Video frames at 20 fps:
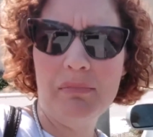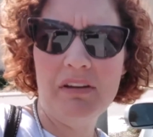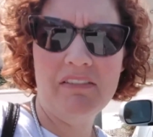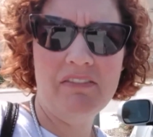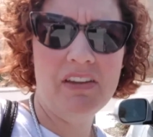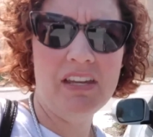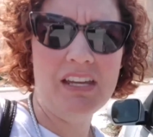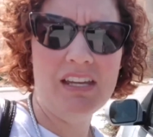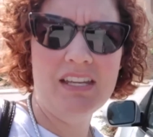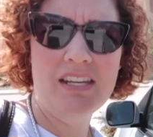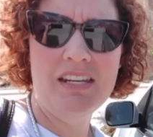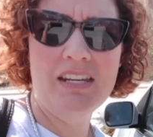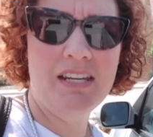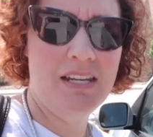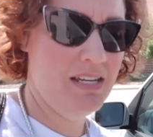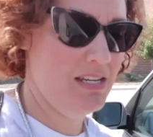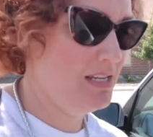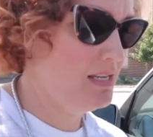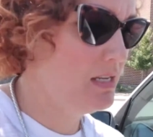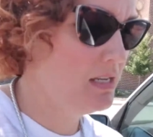my van.
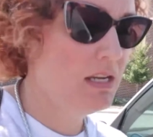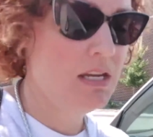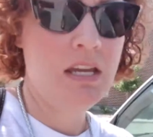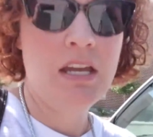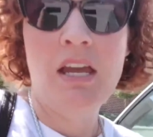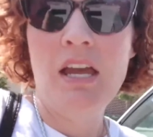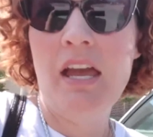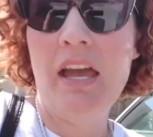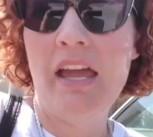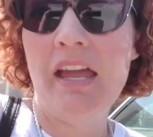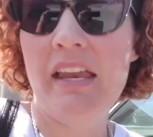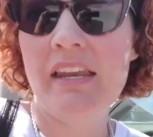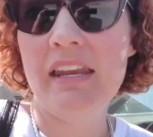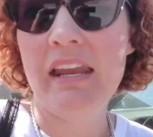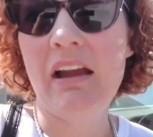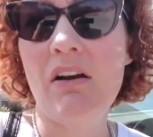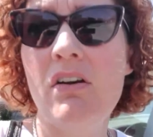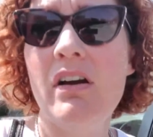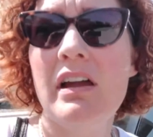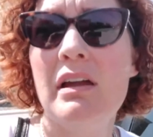And
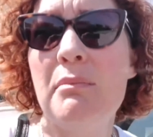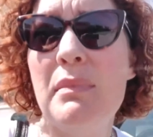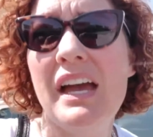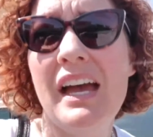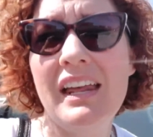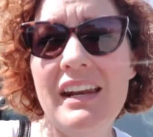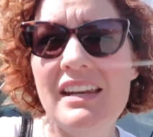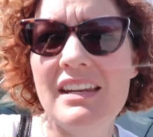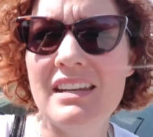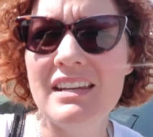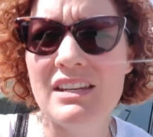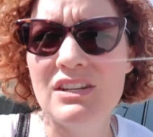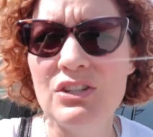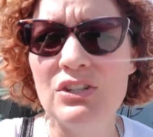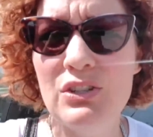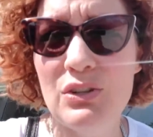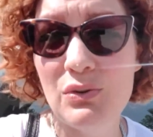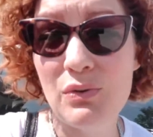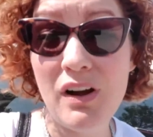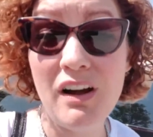now I'm headed
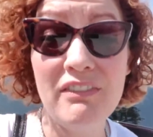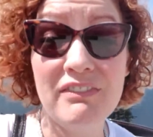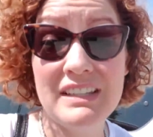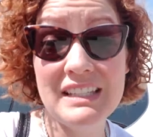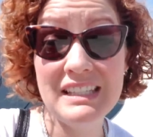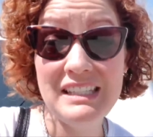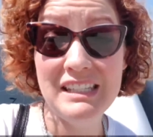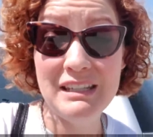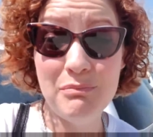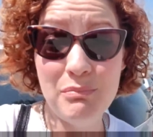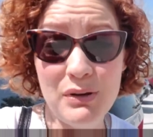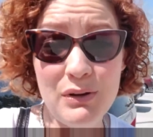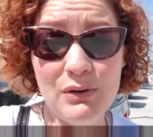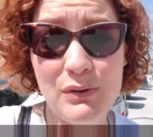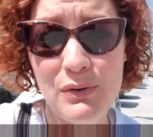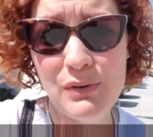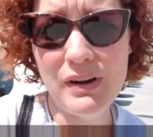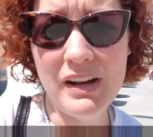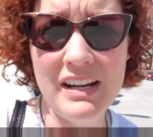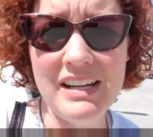into Office
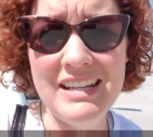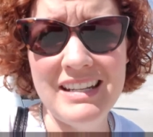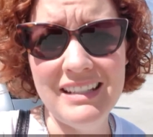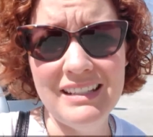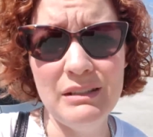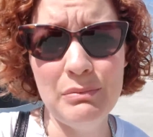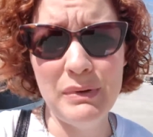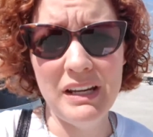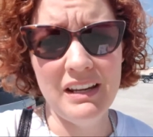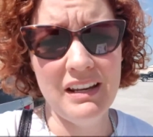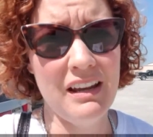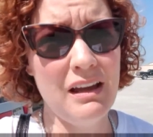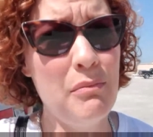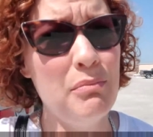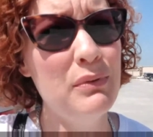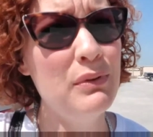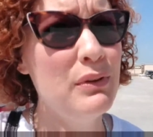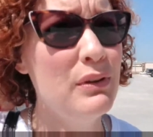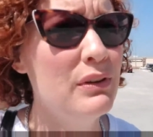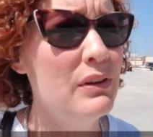Depot. I need to make a
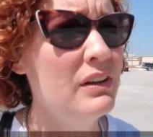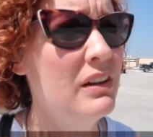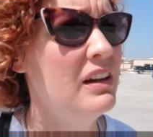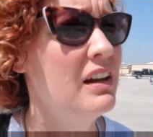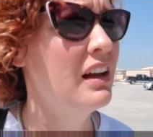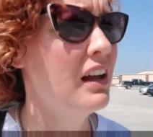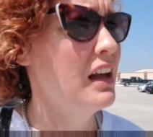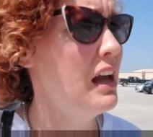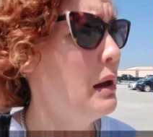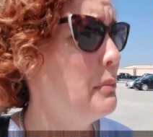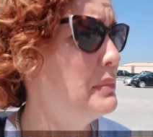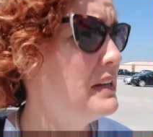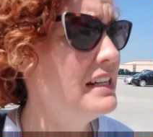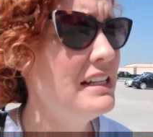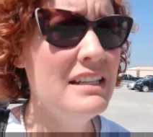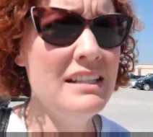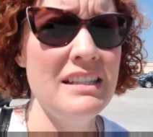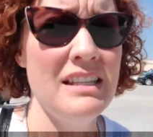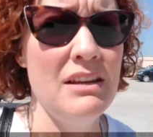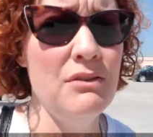couple
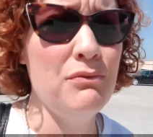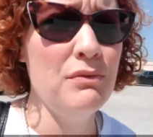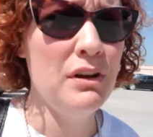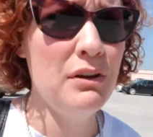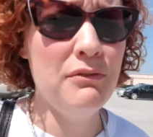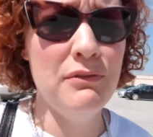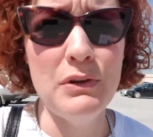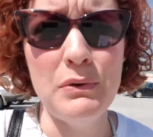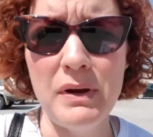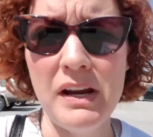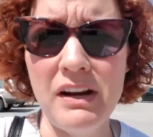copies and run a few